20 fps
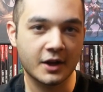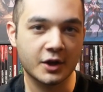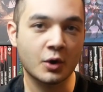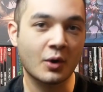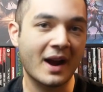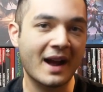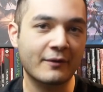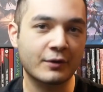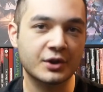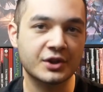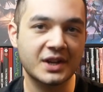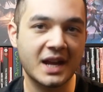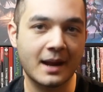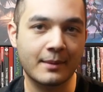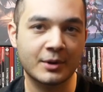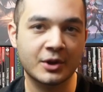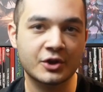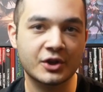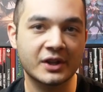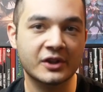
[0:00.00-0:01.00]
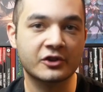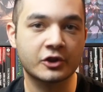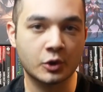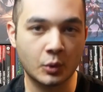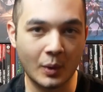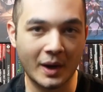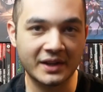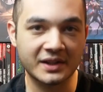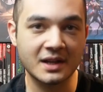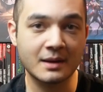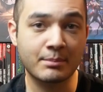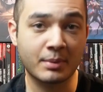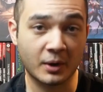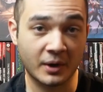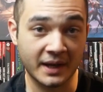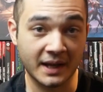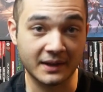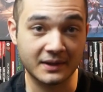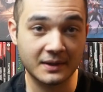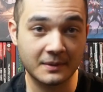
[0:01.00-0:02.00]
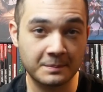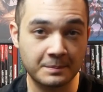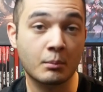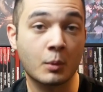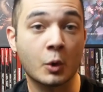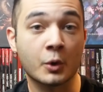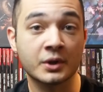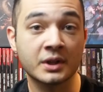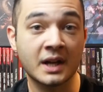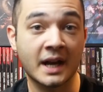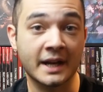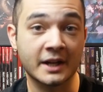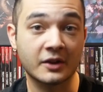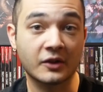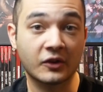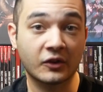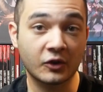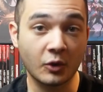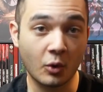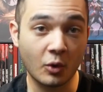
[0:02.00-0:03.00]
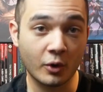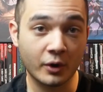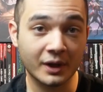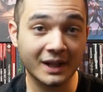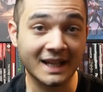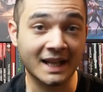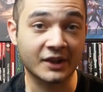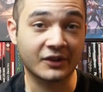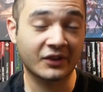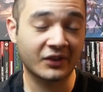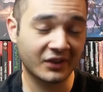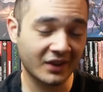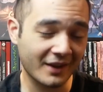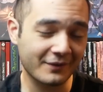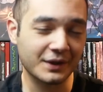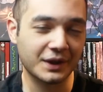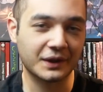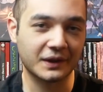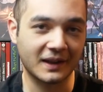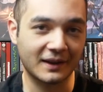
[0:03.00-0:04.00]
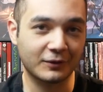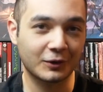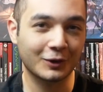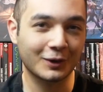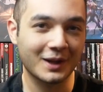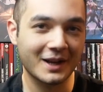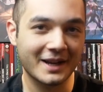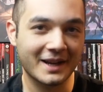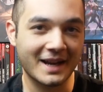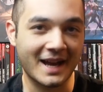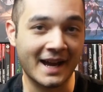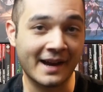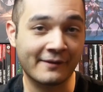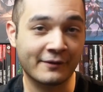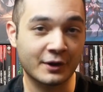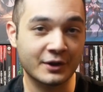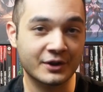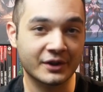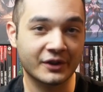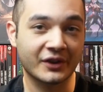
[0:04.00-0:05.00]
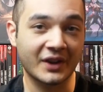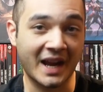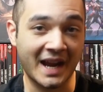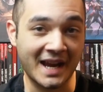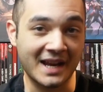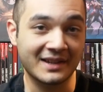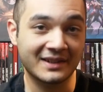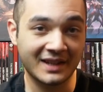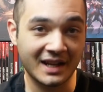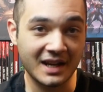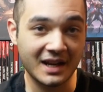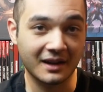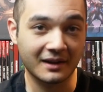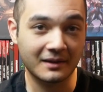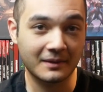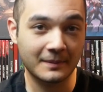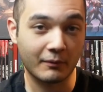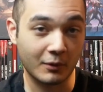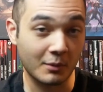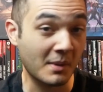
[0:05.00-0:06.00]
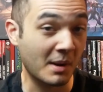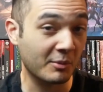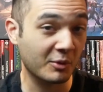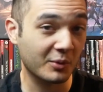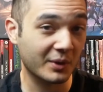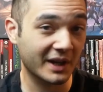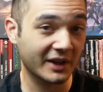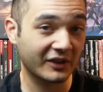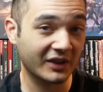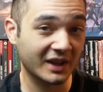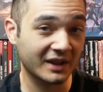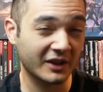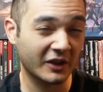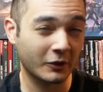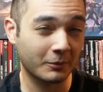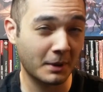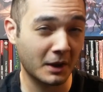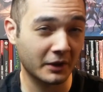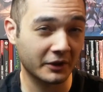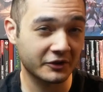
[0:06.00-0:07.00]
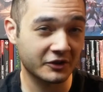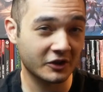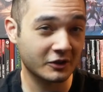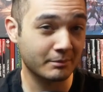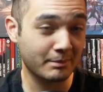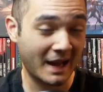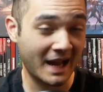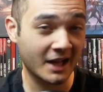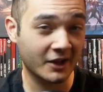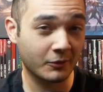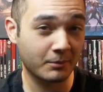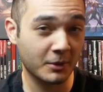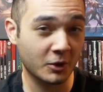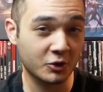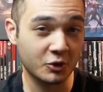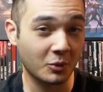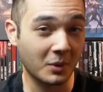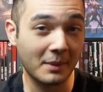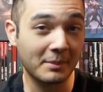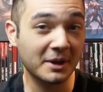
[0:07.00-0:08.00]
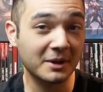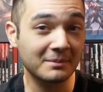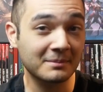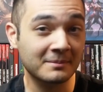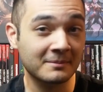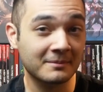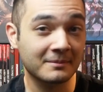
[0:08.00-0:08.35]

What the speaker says: Your average damage is 20 per hit. Mordenkainen'S Sword at 7th level averages 18. Remember when I said this spell is just bad spiritual weapon?